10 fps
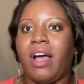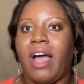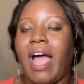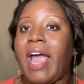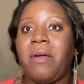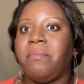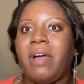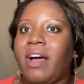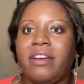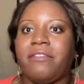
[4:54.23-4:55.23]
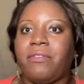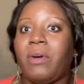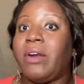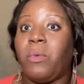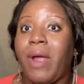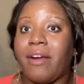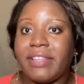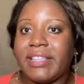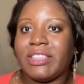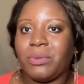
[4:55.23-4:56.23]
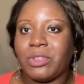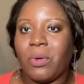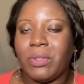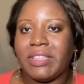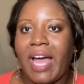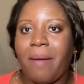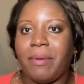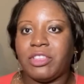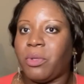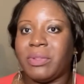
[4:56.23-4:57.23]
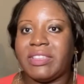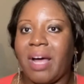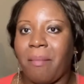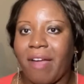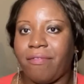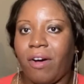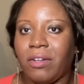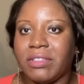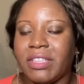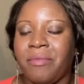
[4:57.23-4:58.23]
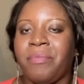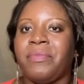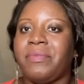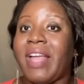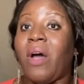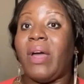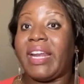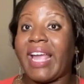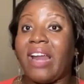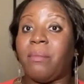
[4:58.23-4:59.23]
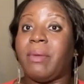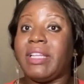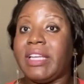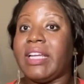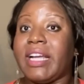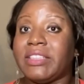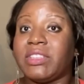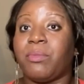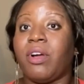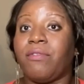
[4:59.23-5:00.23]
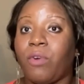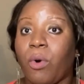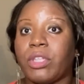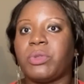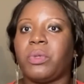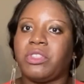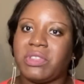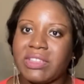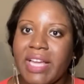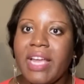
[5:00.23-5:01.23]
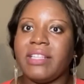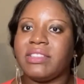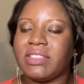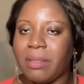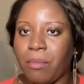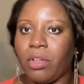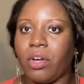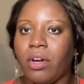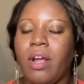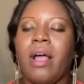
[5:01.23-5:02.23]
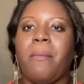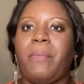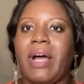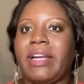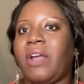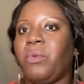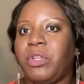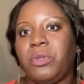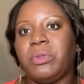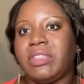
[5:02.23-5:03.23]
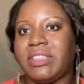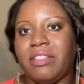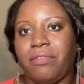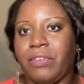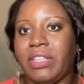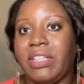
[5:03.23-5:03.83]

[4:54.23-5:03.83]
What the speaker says: I'm unaware that this was going to happen. So it's not my fault. Now, an accountability customer, of course, will say similar, but it will use a different